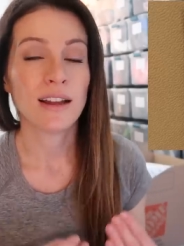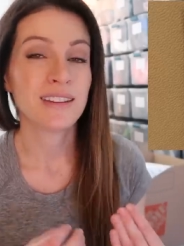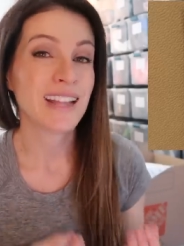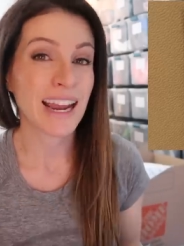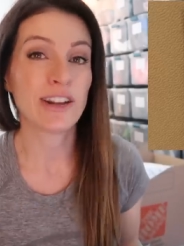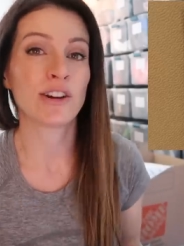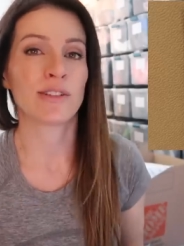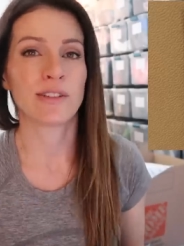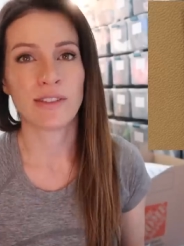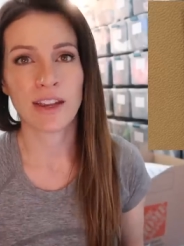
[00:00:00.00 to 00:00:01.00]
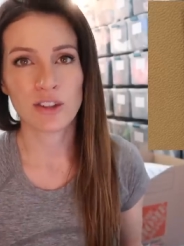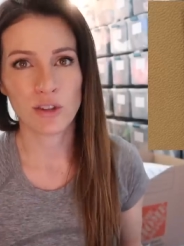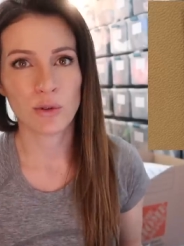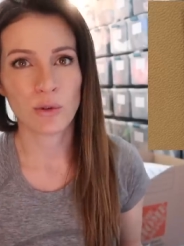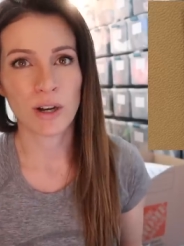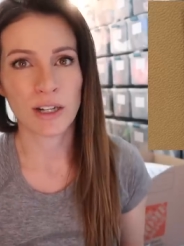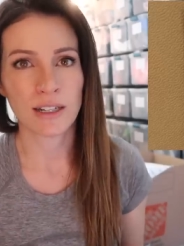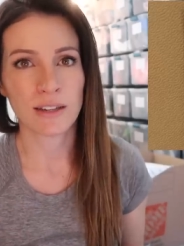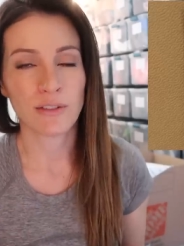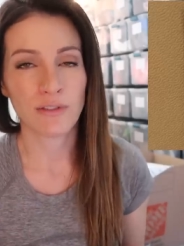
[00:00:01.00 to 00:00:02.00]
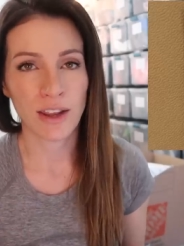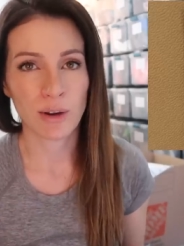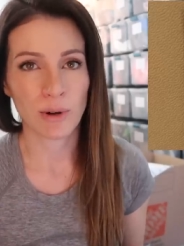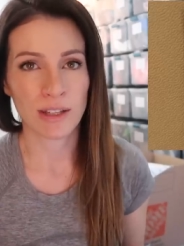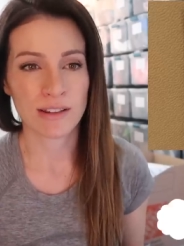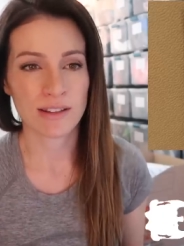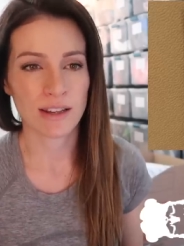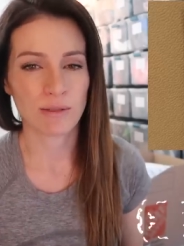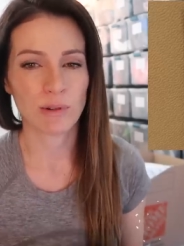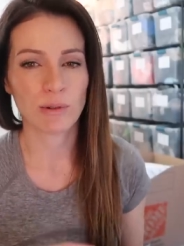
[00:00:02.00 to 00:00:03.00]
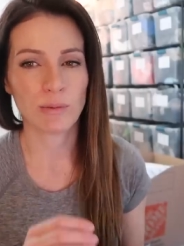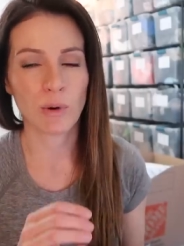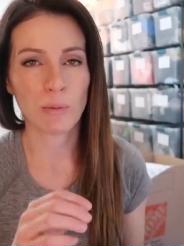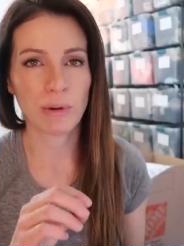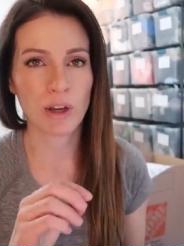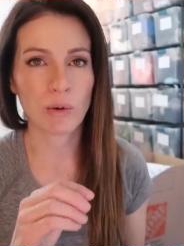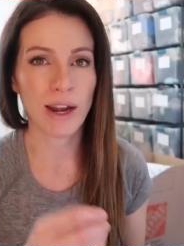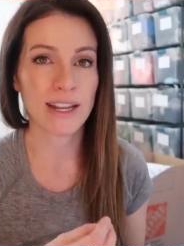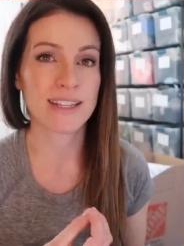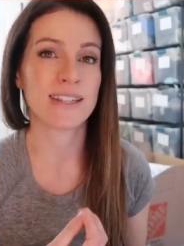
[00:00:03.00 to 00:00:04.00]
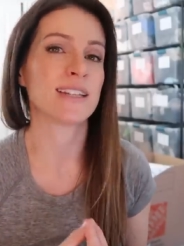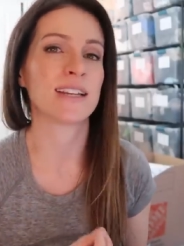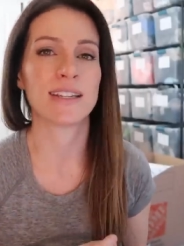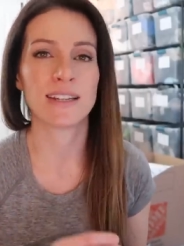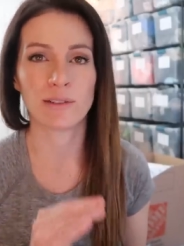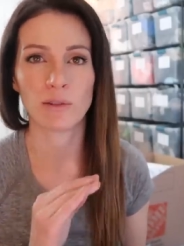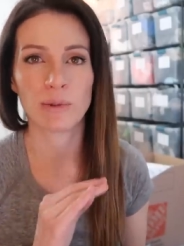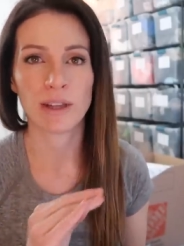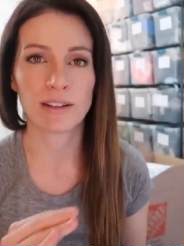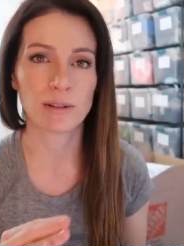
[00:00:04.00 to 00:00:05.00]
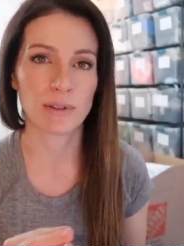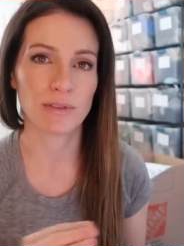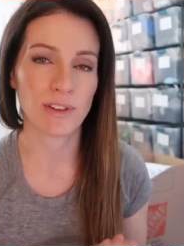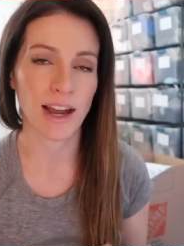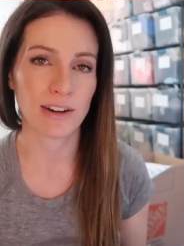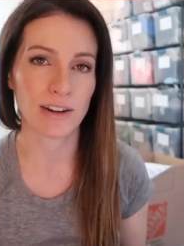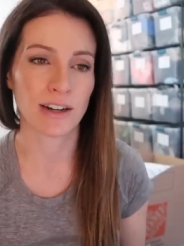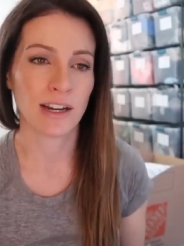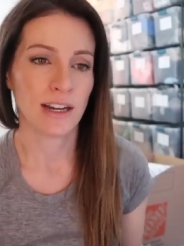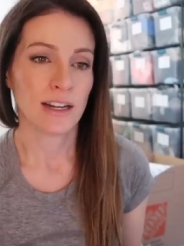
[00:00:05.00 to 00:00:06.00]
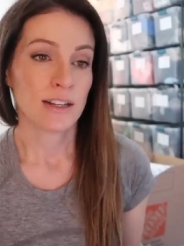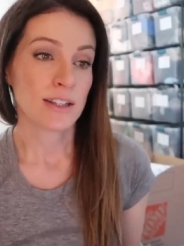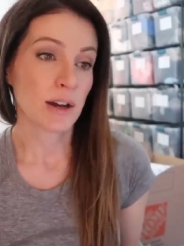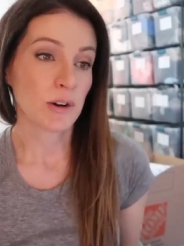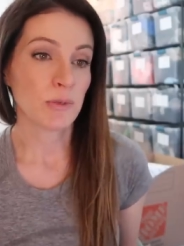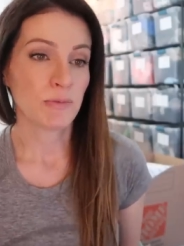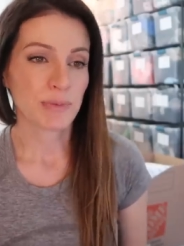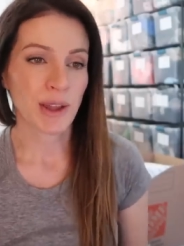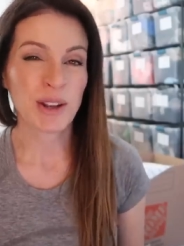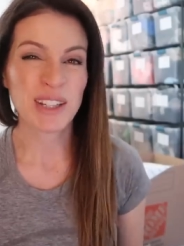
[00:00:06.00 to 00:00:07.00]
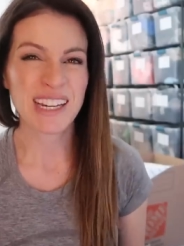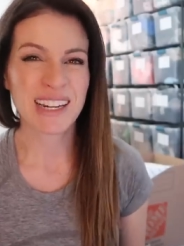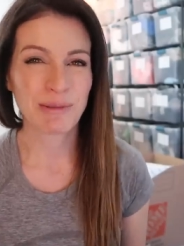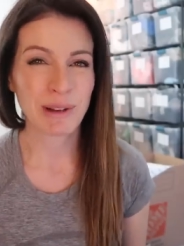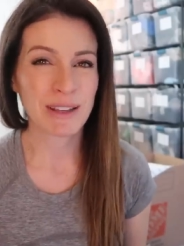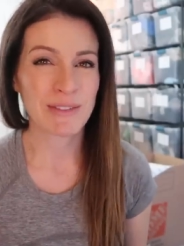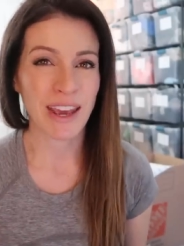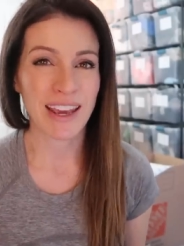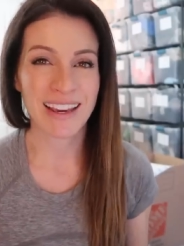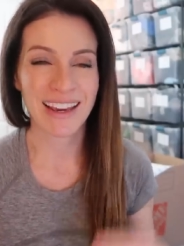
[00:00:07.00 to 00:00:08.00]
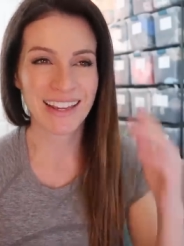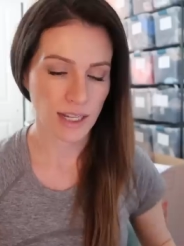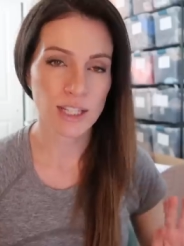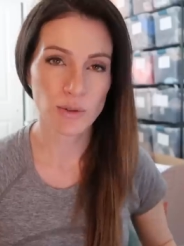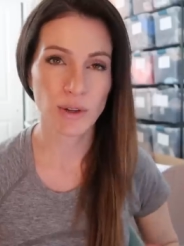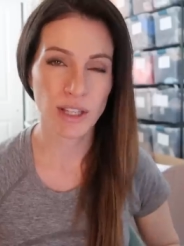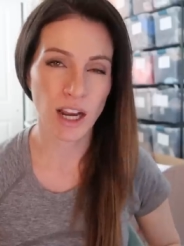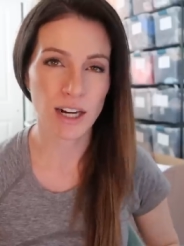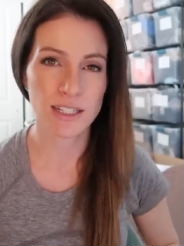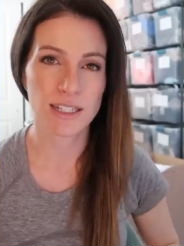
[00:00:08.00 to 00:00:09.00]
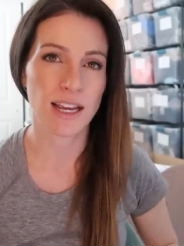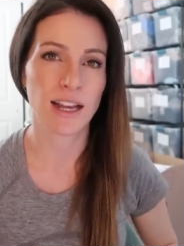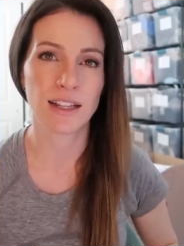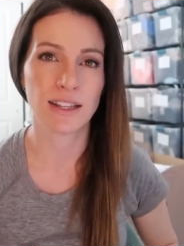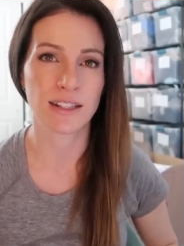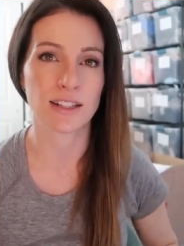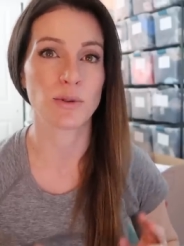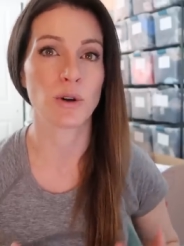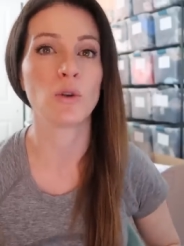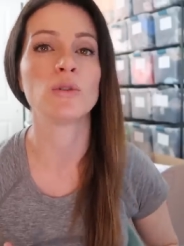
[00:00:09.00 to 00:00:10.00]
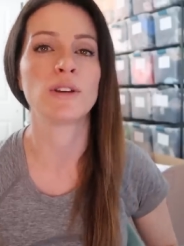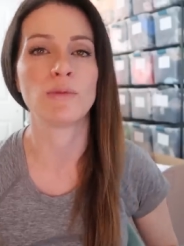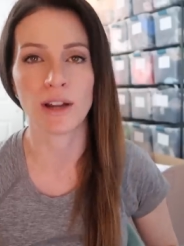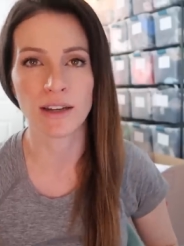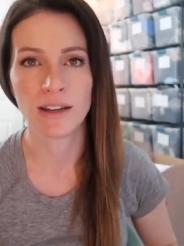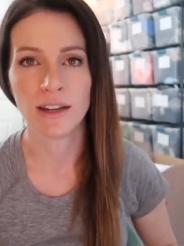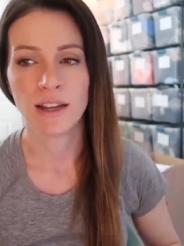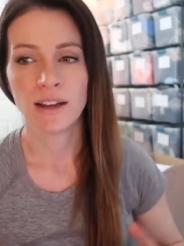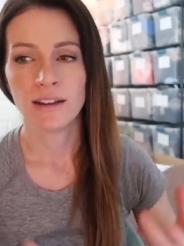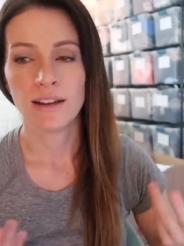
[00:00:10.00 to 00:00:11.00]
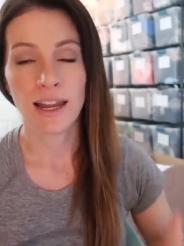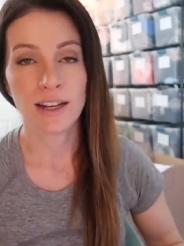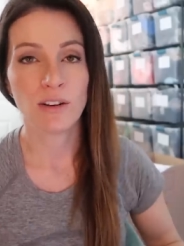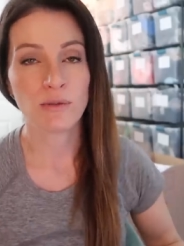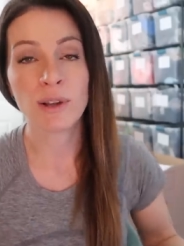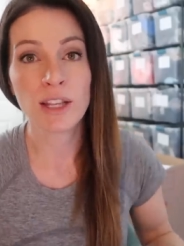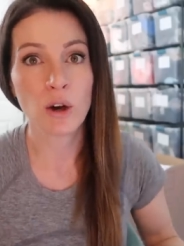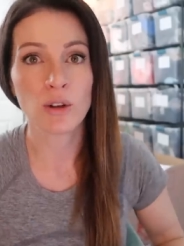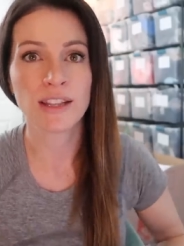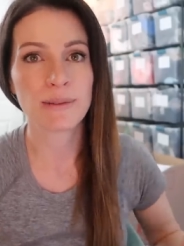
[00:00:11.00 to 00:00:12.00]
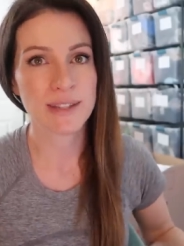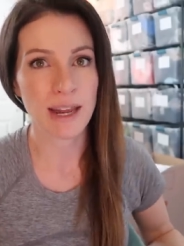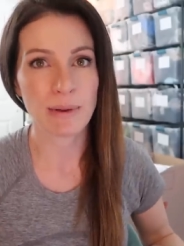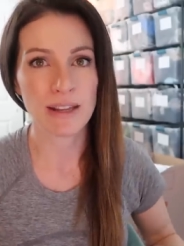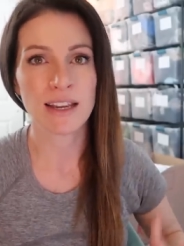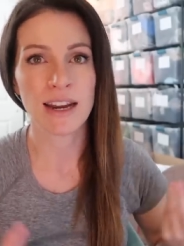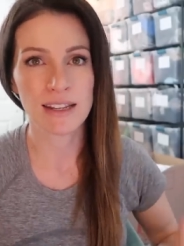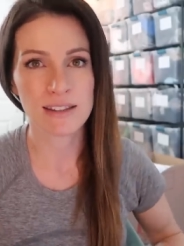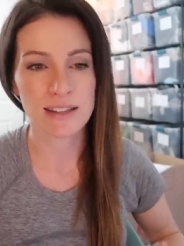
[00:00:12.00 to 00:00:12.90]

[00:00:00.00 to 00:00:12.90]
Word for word: lighter than they do on the fake ones. It won't be quite as indented. It will be a little bit flatter. So I know it's like really vague. It's really hard to tell unless you are holding one and really holding them side by side and